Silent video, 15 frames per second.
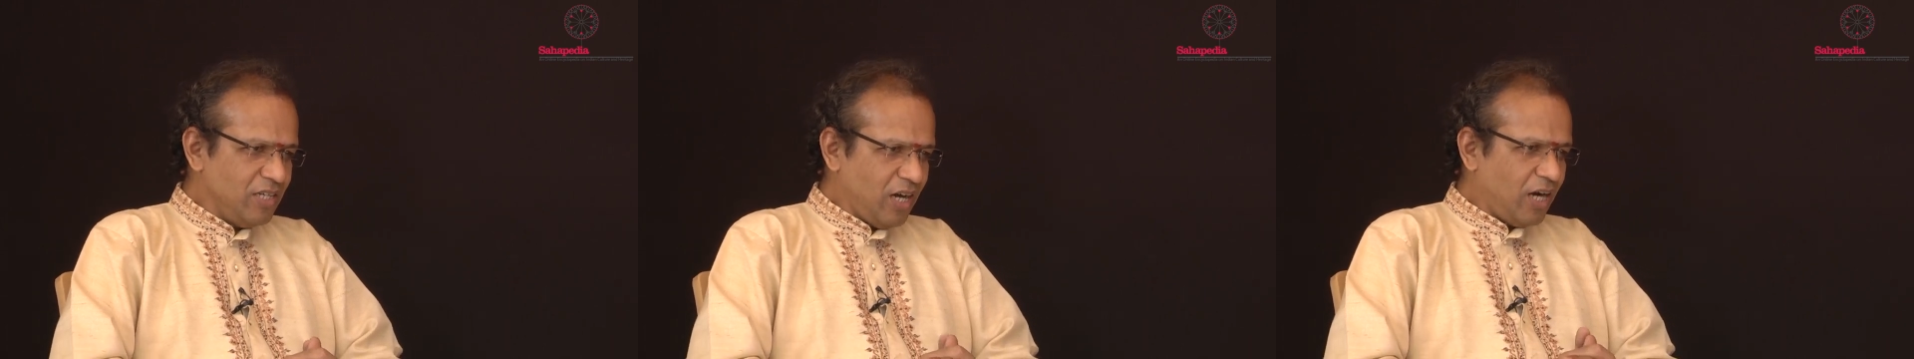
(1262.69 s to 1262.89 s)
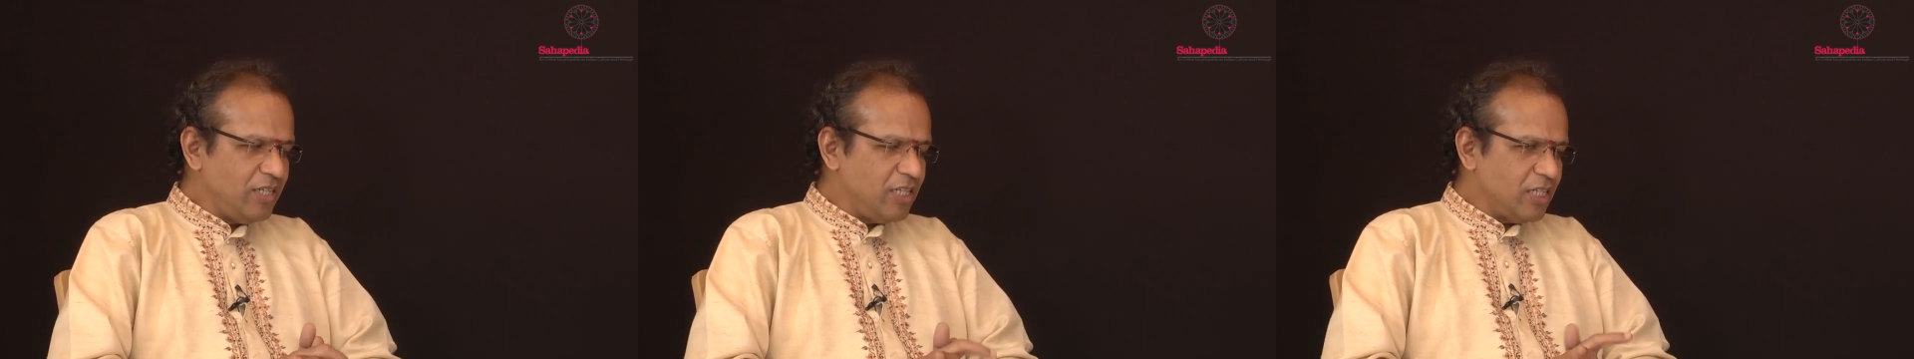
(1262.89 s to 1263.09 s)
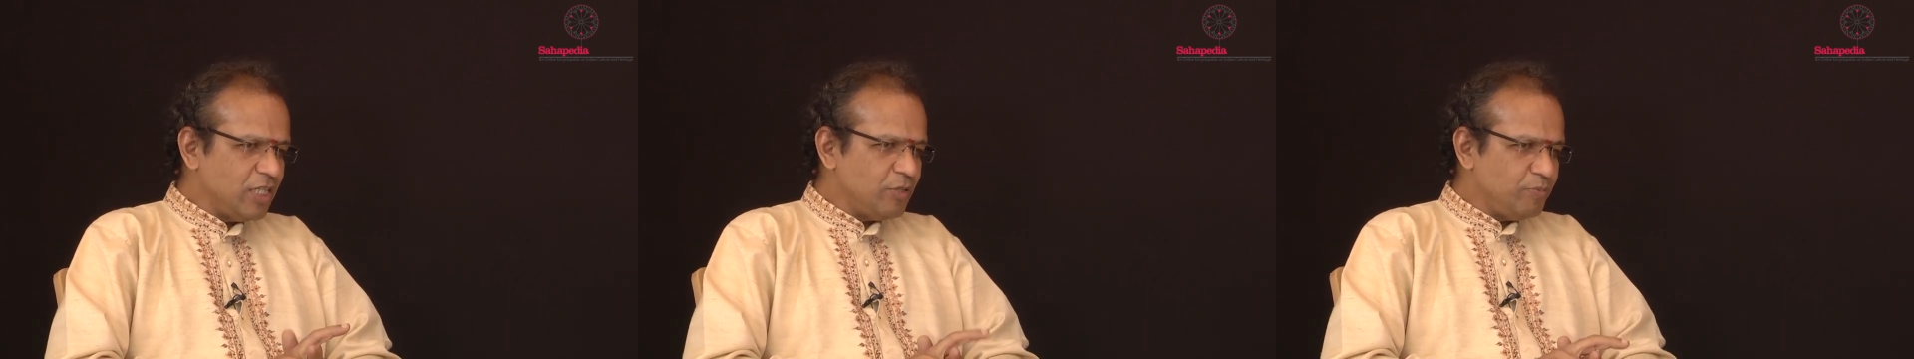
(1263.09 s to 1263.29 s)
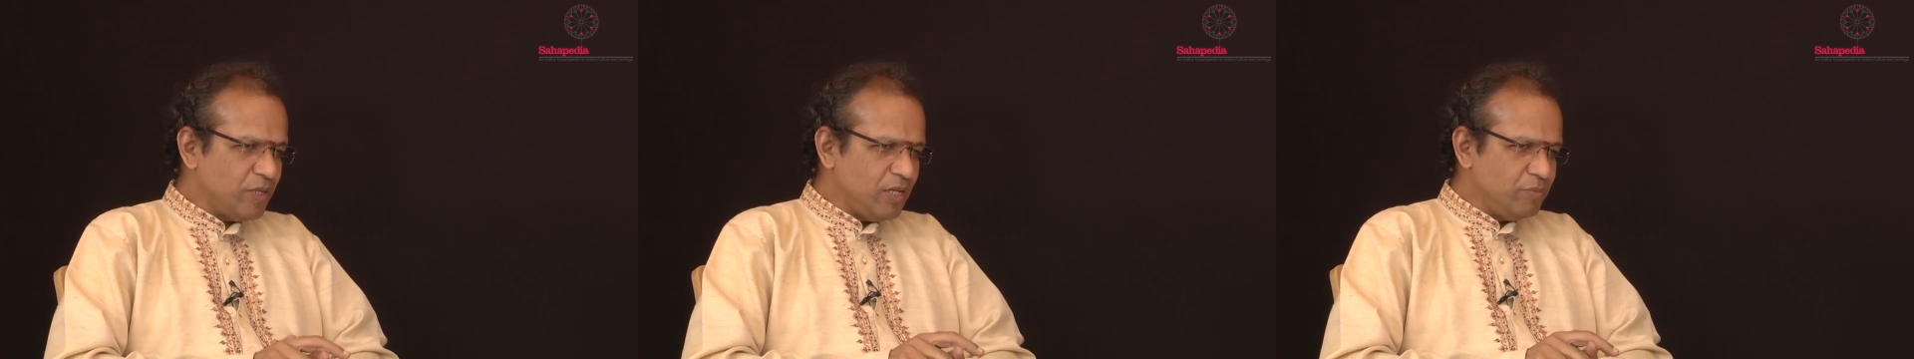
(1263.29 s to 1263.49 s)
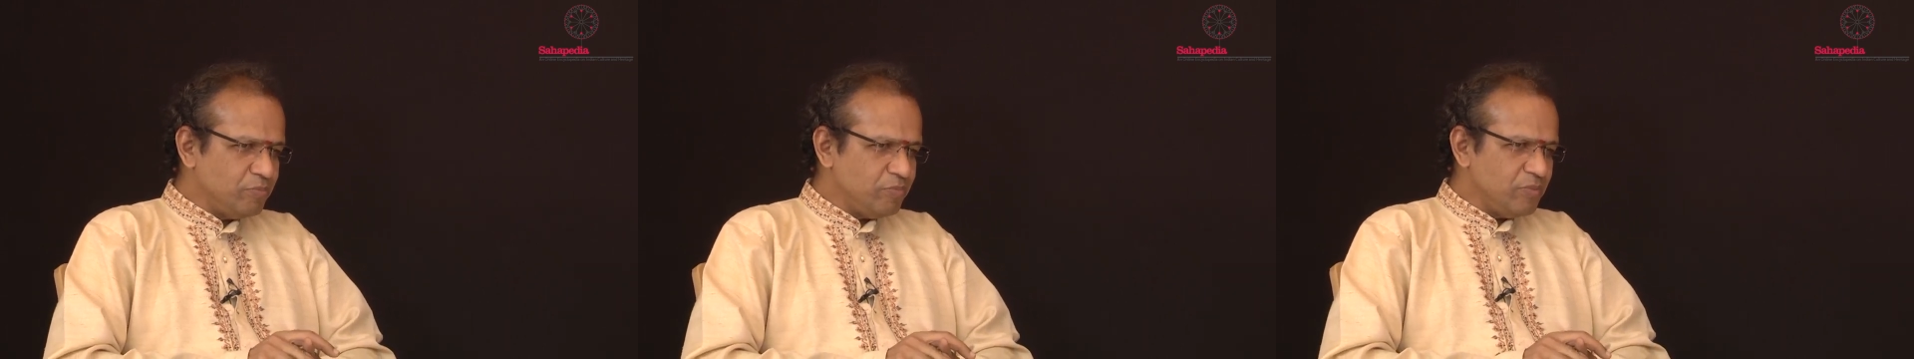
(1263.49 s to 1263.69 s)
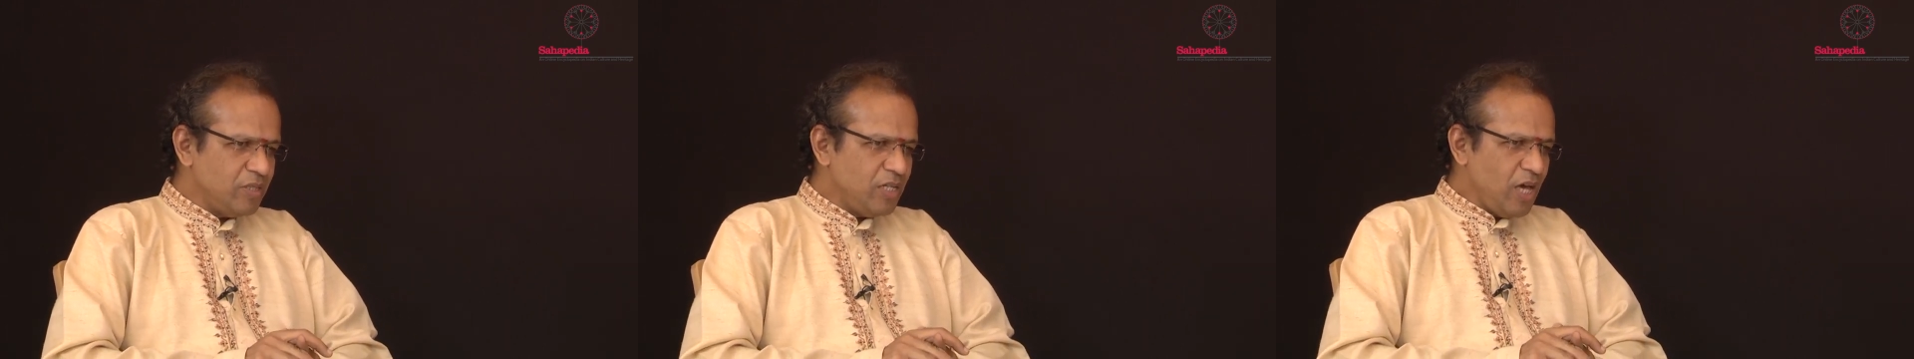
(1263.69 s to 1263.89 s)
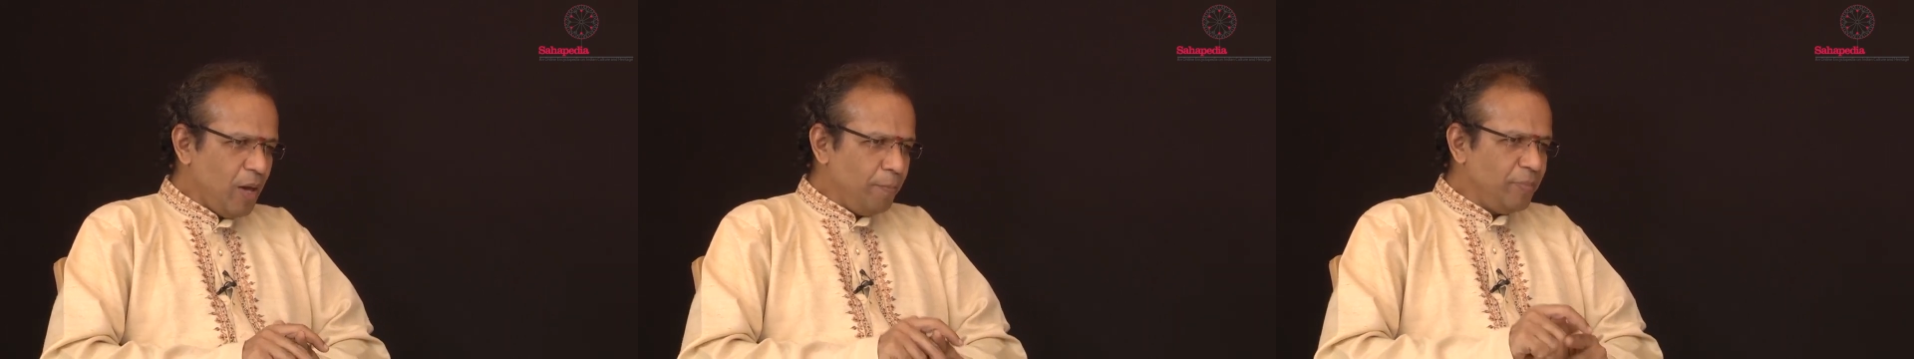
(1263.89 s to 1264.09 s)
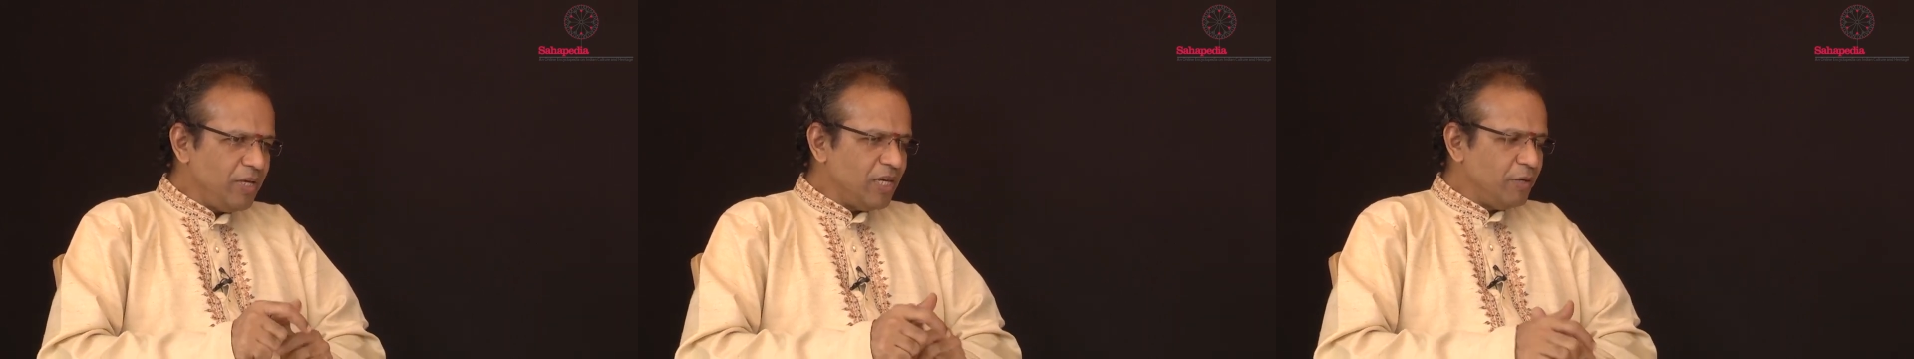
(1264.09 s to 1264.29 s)
And it has become
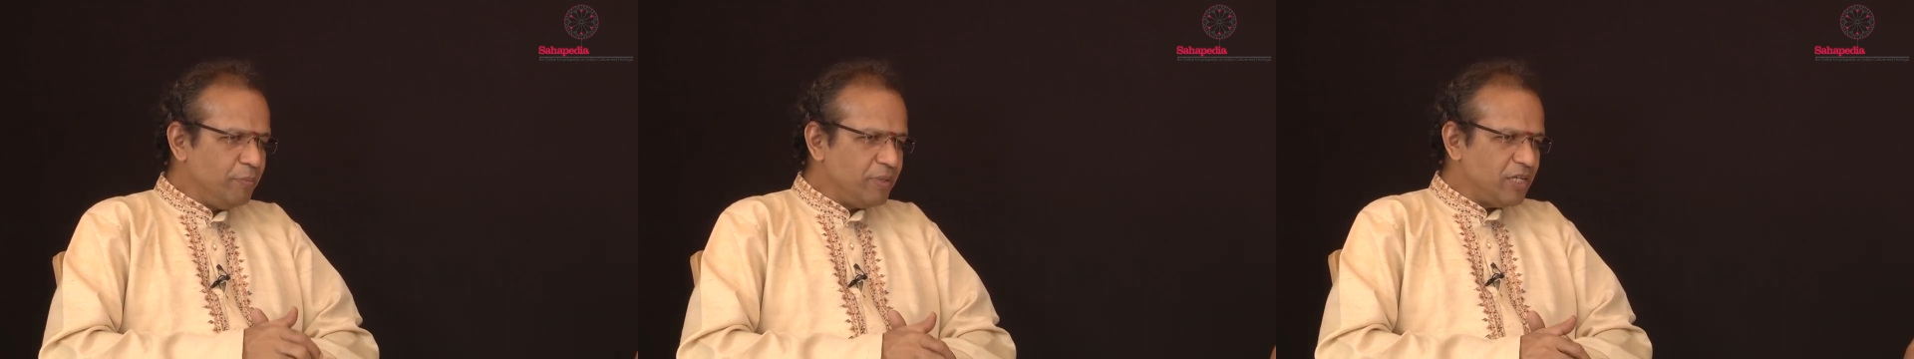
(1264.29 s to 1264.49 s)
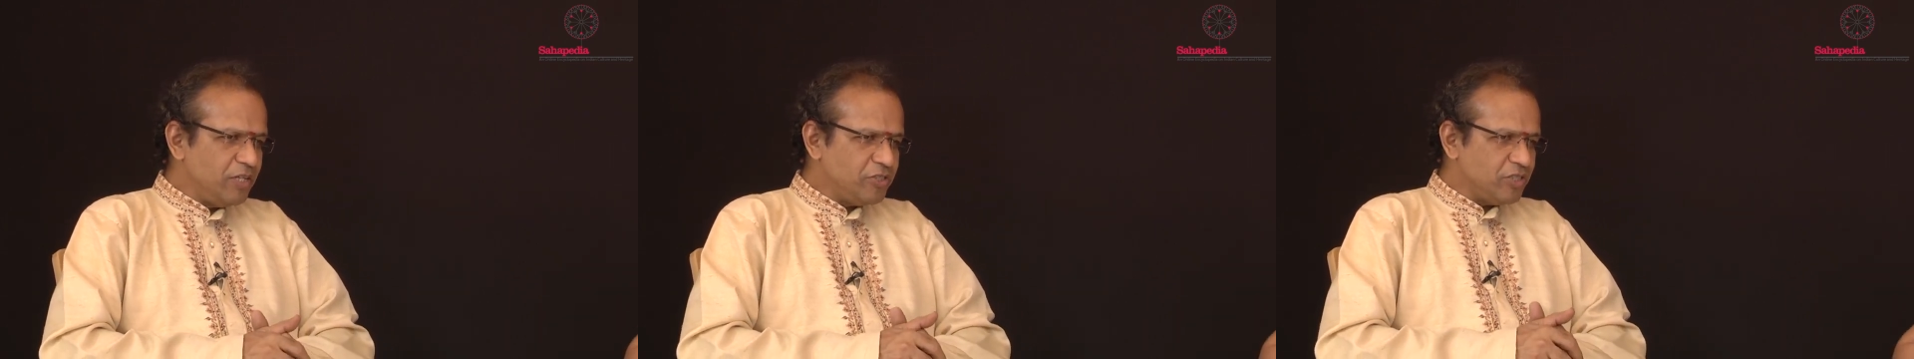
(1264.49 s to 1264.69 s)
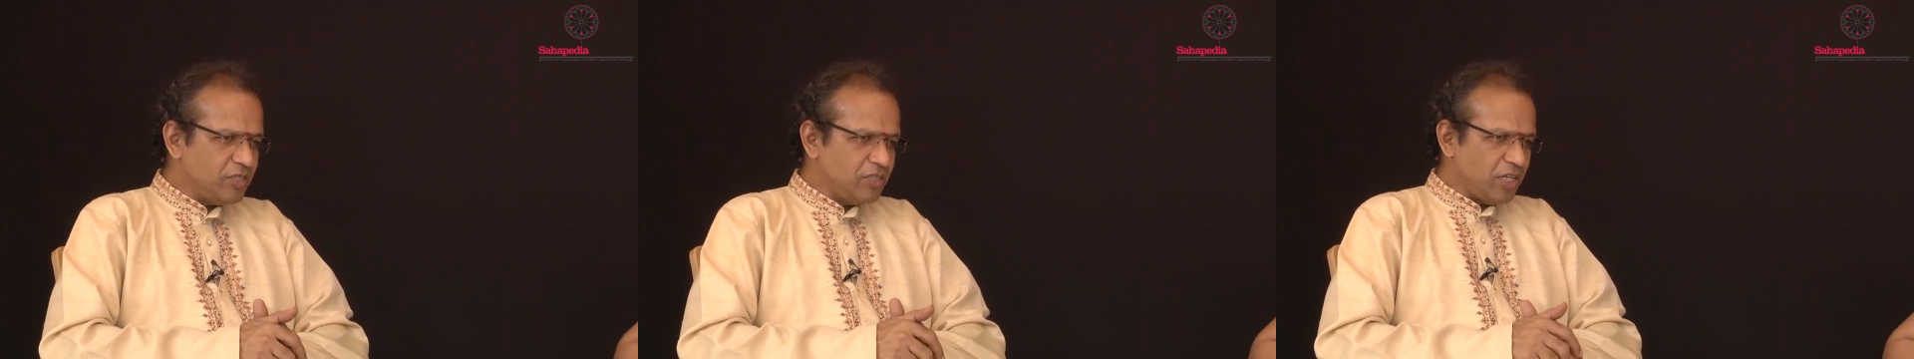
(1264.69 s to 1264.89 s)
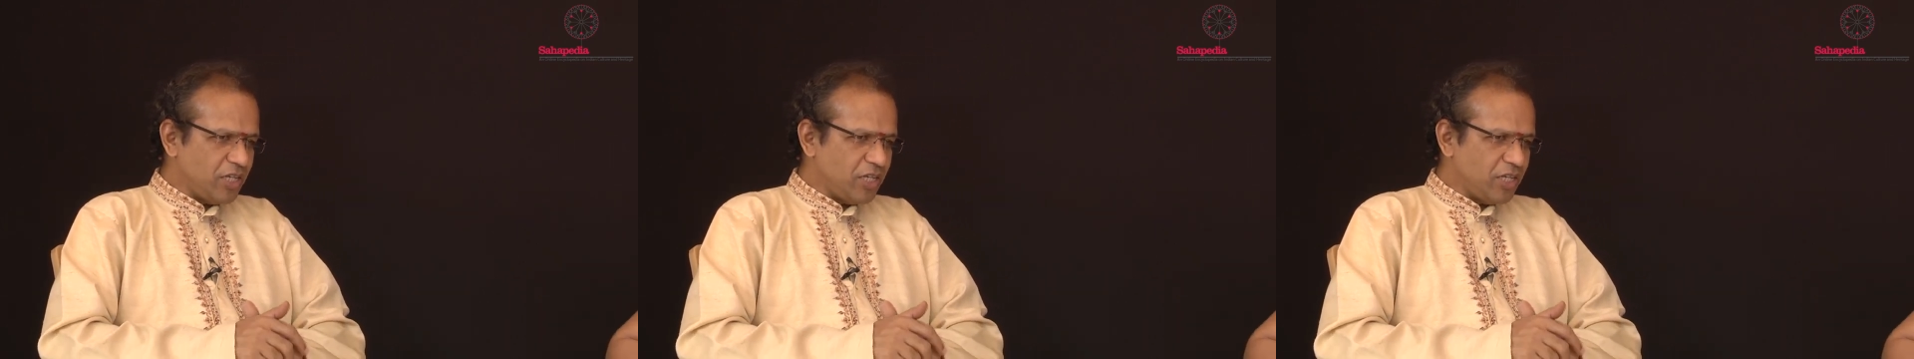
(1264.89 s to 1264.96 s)
mere imitation.